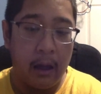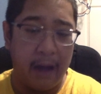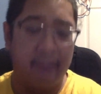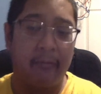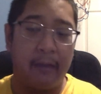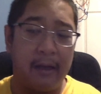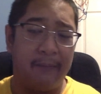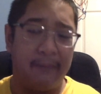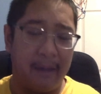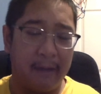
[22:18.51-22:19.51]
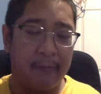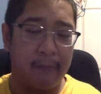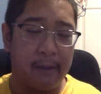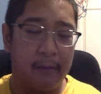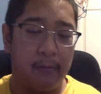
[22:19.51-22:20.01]
as in next
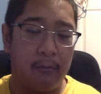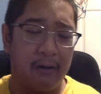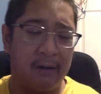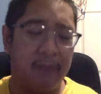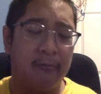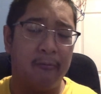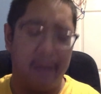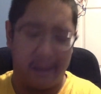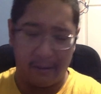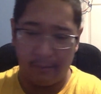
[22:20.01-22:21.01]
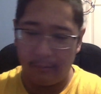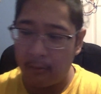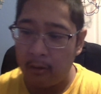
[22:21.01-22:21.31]
week or in 2 weeks.